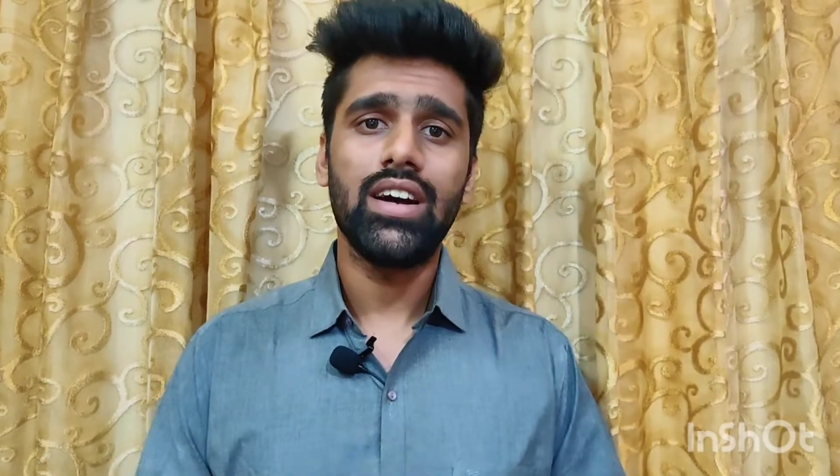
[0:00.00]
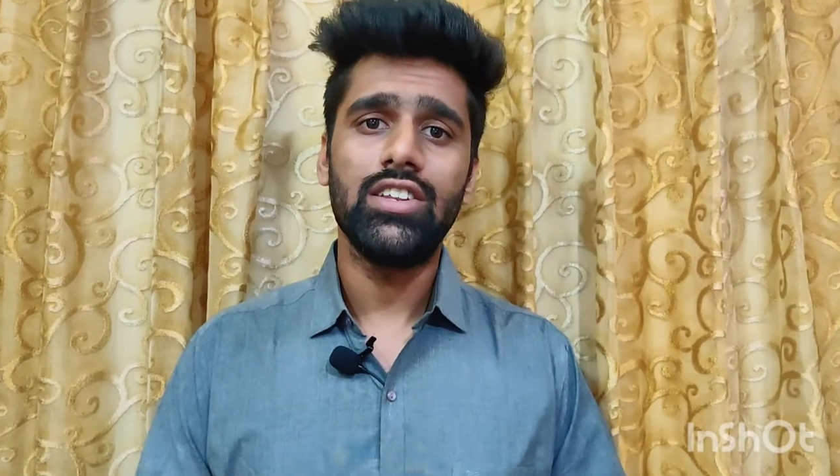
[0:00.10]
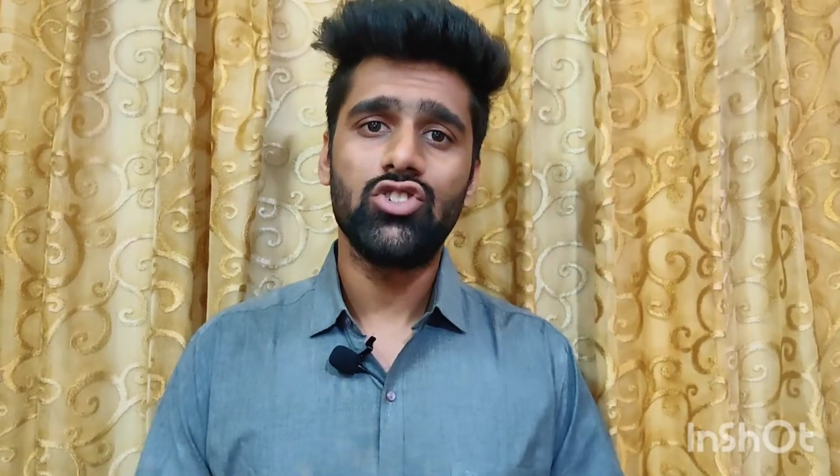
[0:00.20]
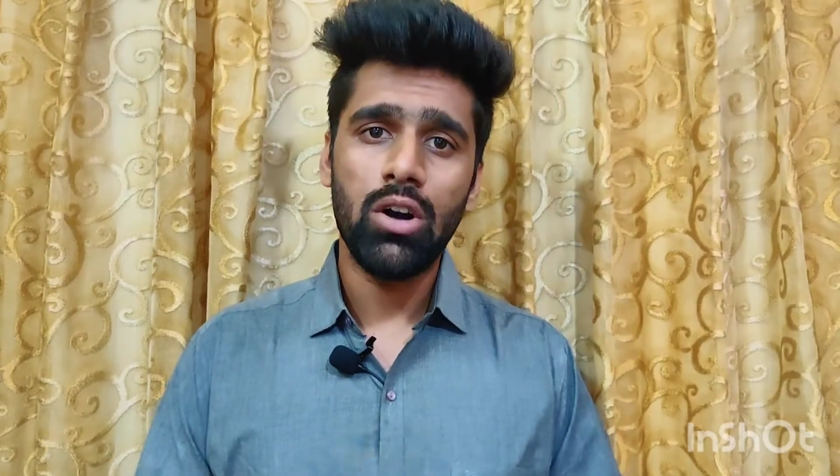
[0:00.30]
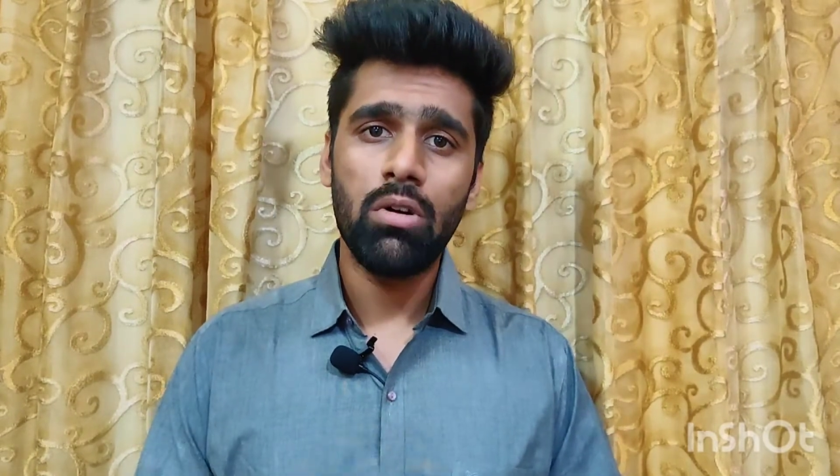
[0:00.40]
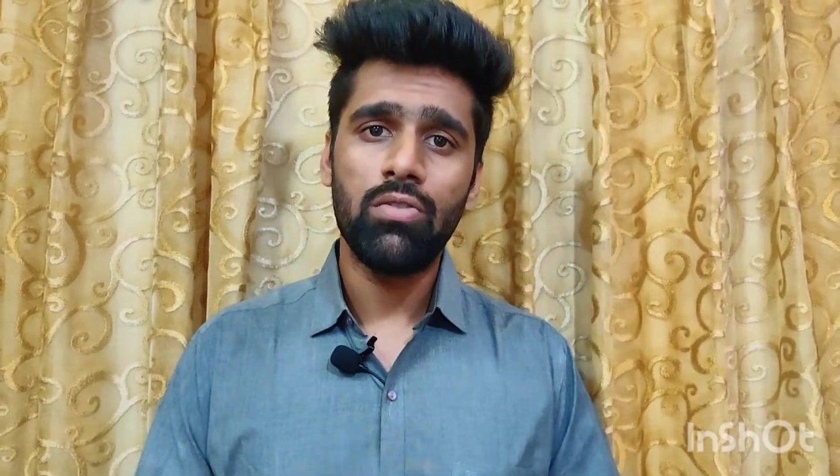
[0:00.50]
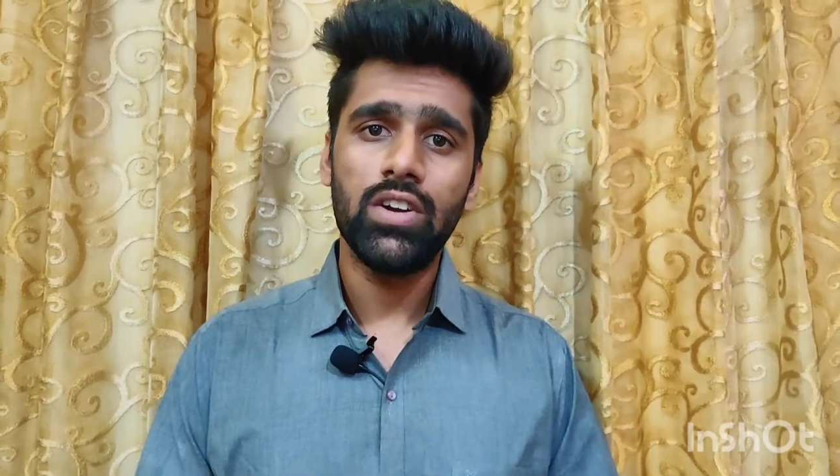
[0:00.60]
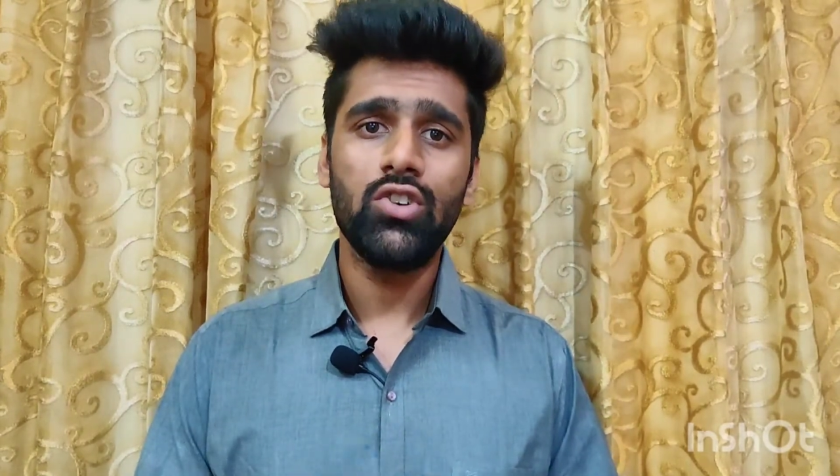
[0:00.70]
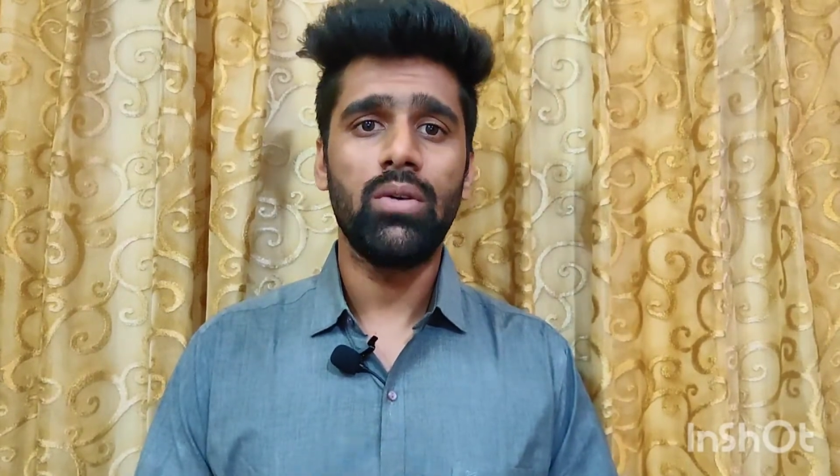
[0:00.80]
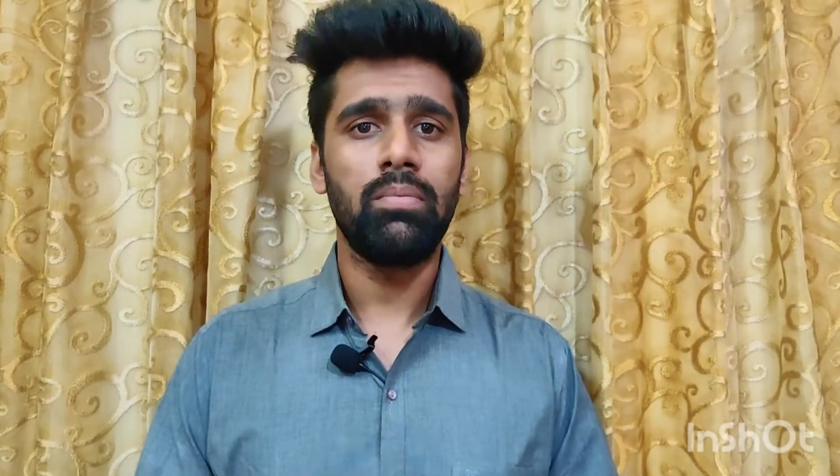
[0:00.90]
a job
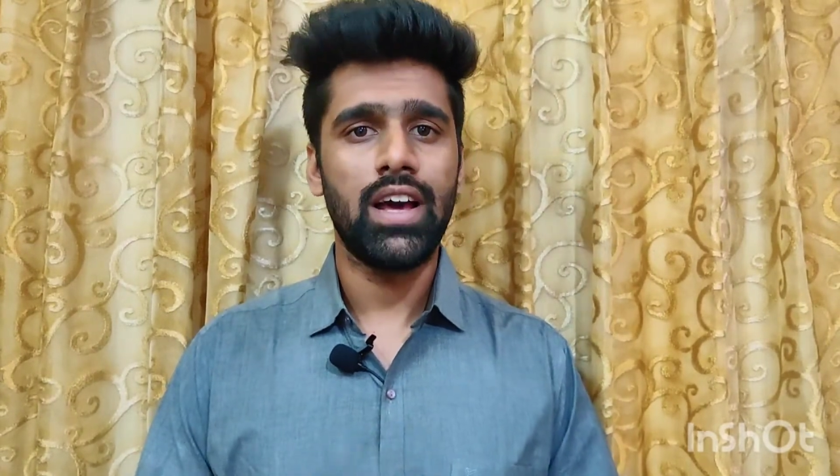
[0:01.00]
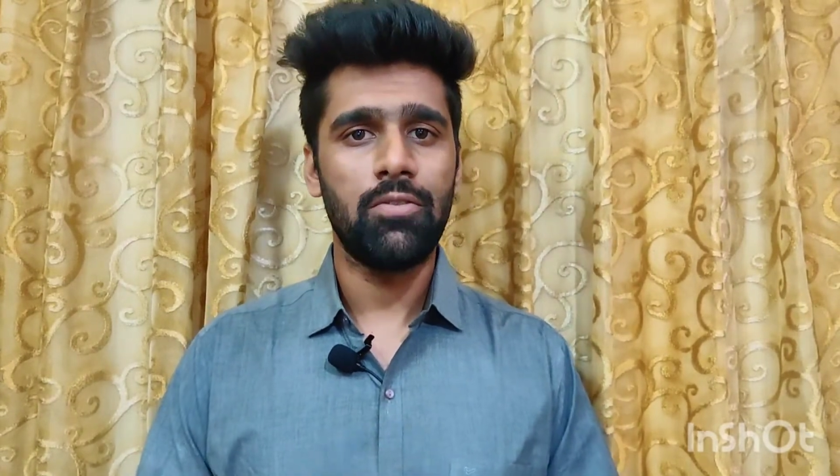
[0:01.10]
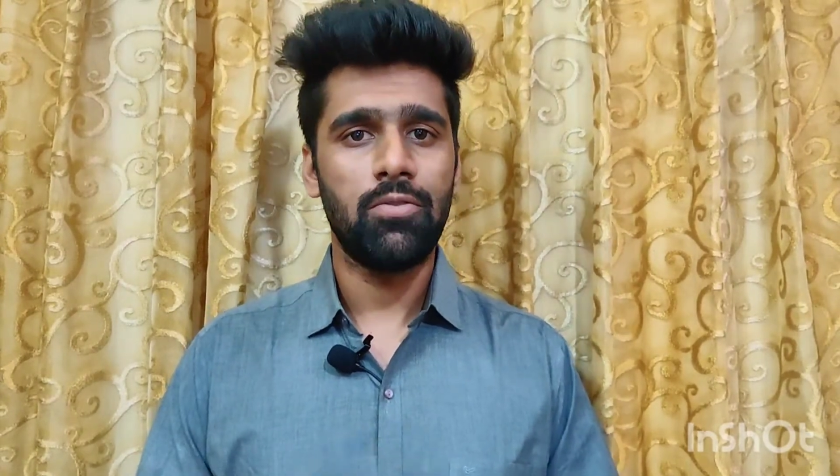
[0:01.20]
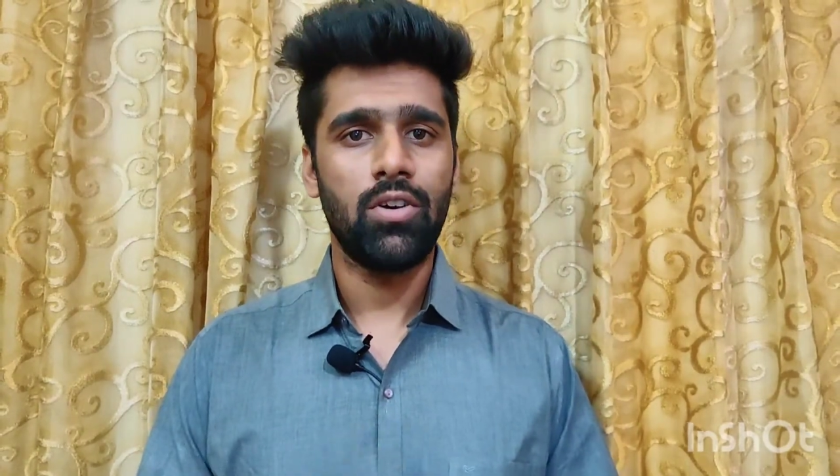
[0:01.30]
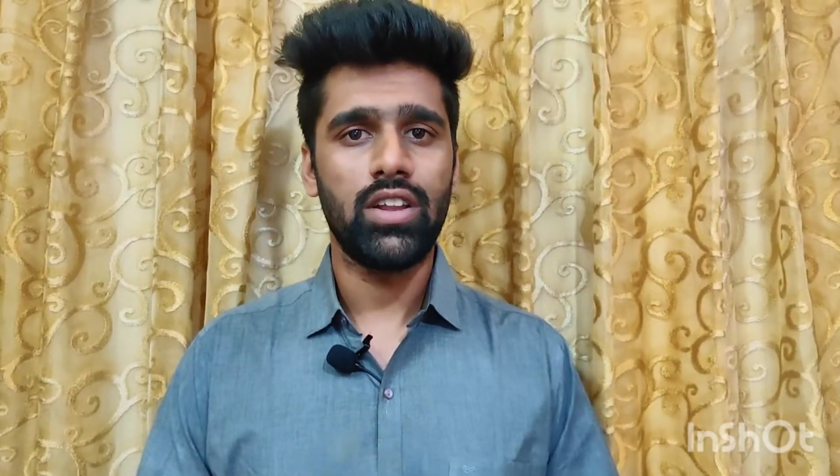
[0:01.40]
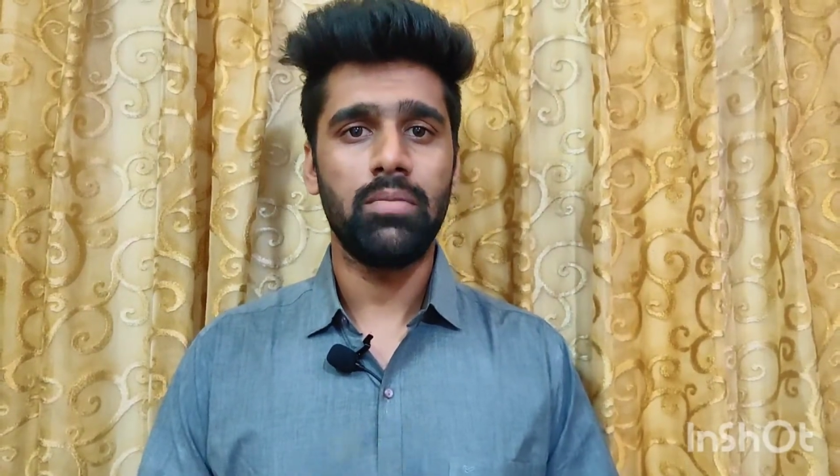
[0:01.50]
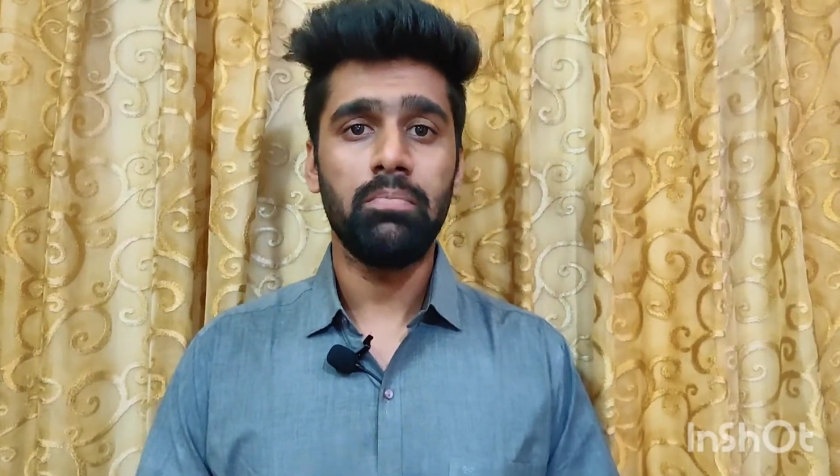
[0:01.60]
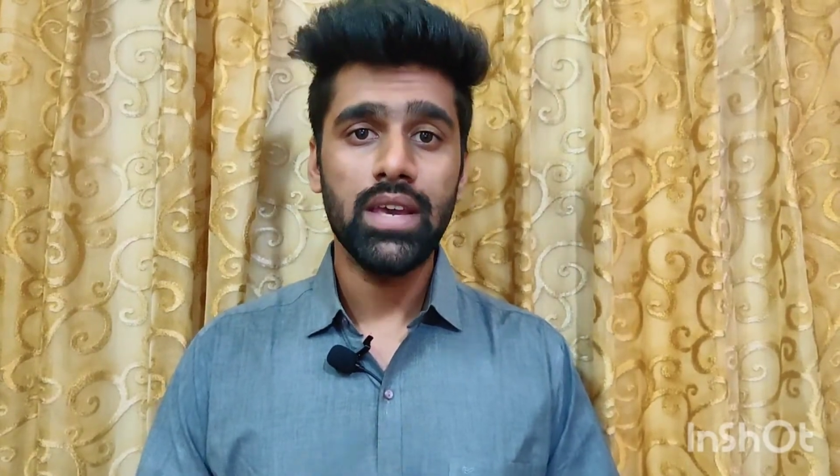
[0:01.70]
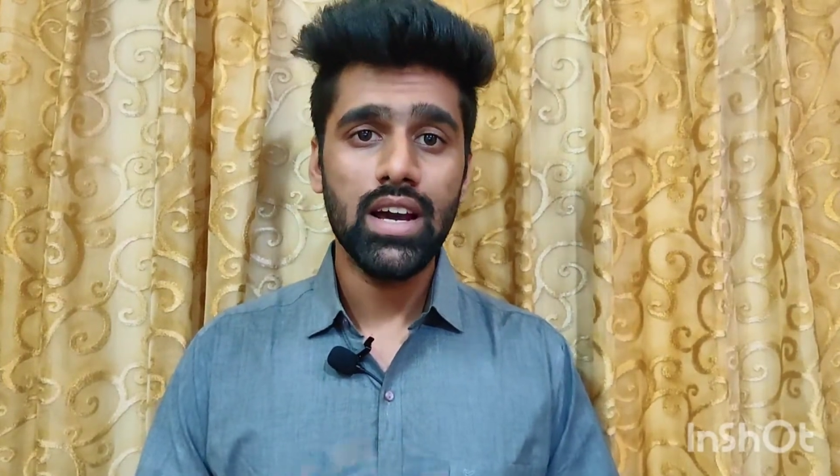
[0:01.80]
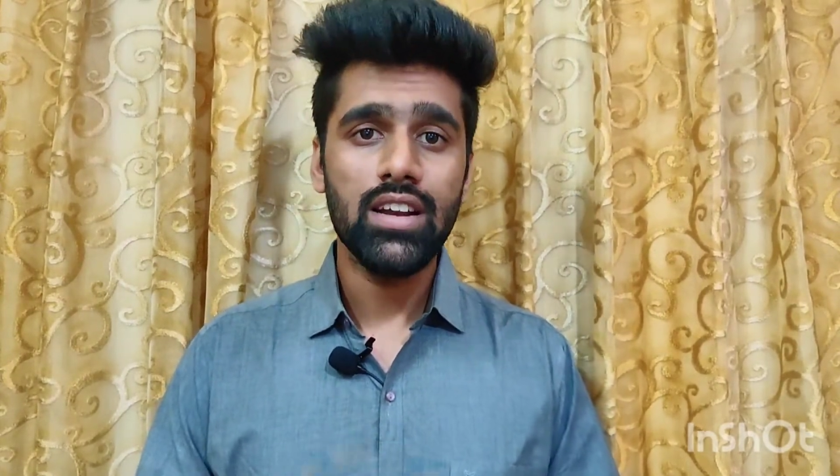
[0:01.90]
offer to apply for the
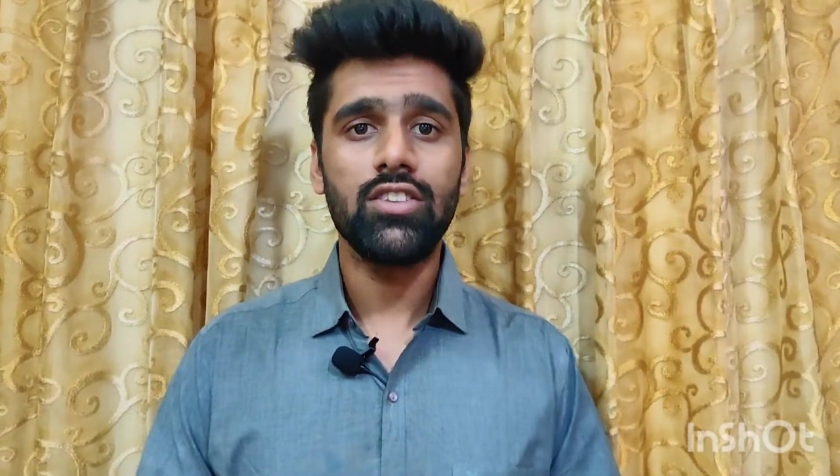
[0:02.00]
PR